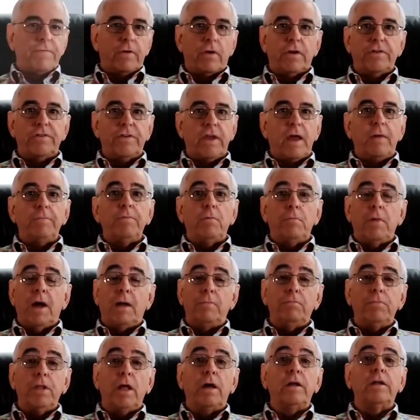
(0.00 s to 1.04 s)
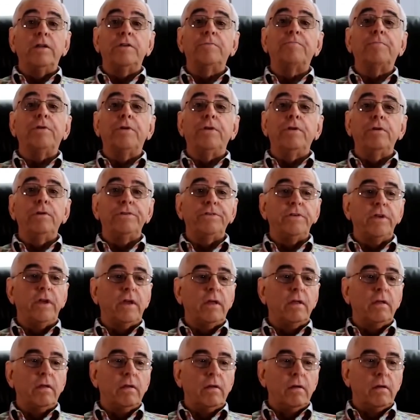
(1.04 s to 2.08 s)
For example, my blood is
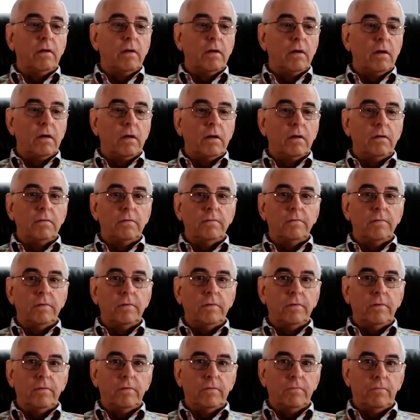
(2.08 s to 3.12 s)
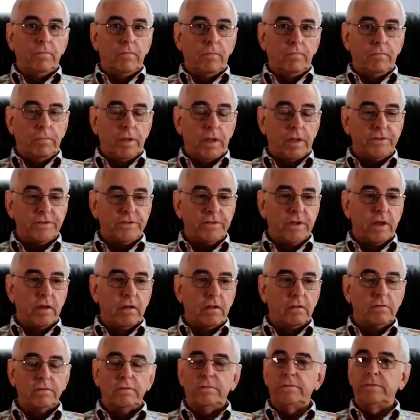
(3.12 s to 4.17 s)
producing blood
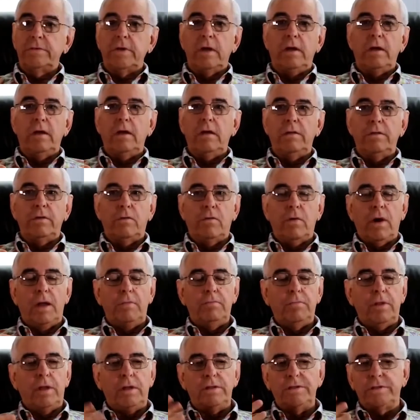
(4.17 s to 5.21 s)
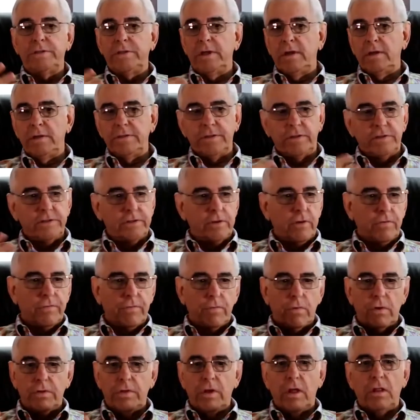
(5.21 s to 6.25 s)
cells, the white blood cells and so
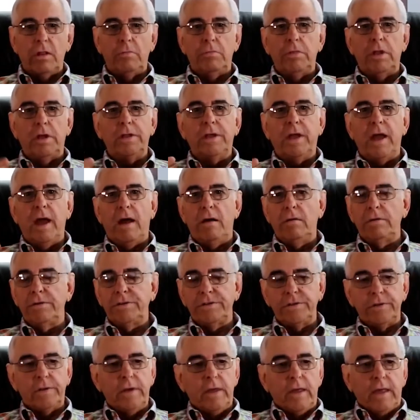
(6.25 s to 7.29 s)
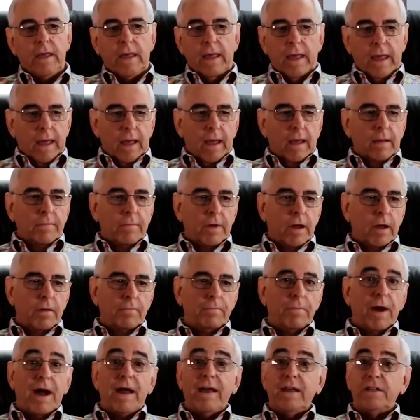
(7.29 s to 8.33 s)
forth, all the blood counts
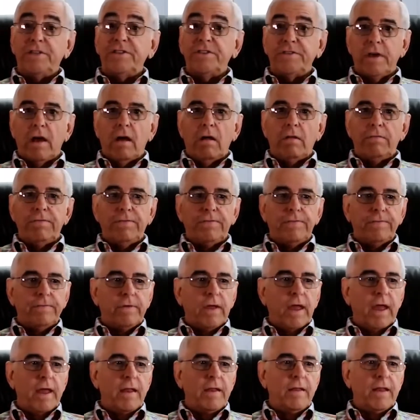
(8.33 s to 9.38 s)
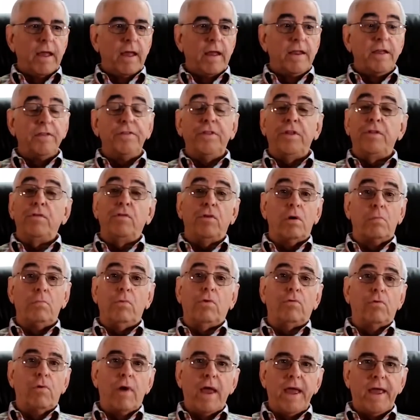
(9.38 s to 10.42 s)
by itself and in the
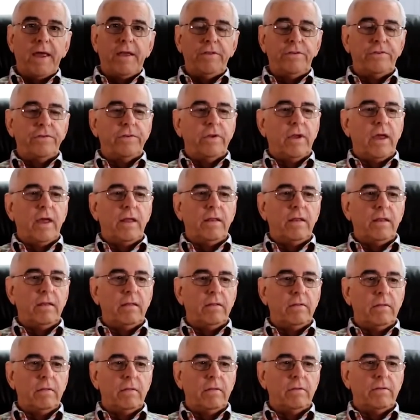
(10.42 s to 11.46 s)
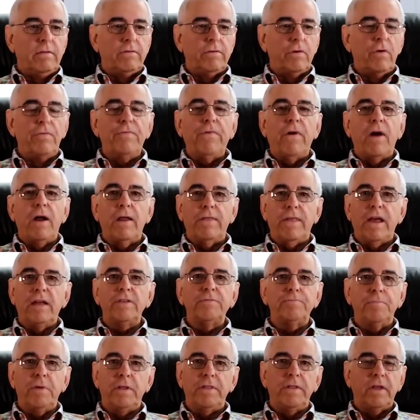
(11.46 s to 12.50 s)
normal range. And so far
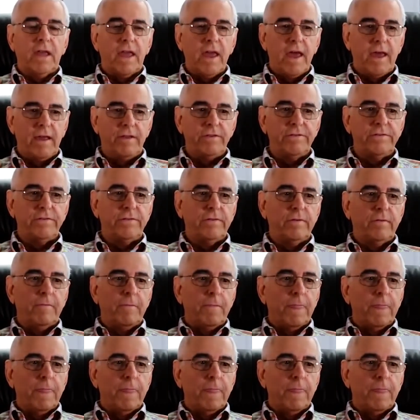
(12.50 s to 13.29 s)
that's been the case.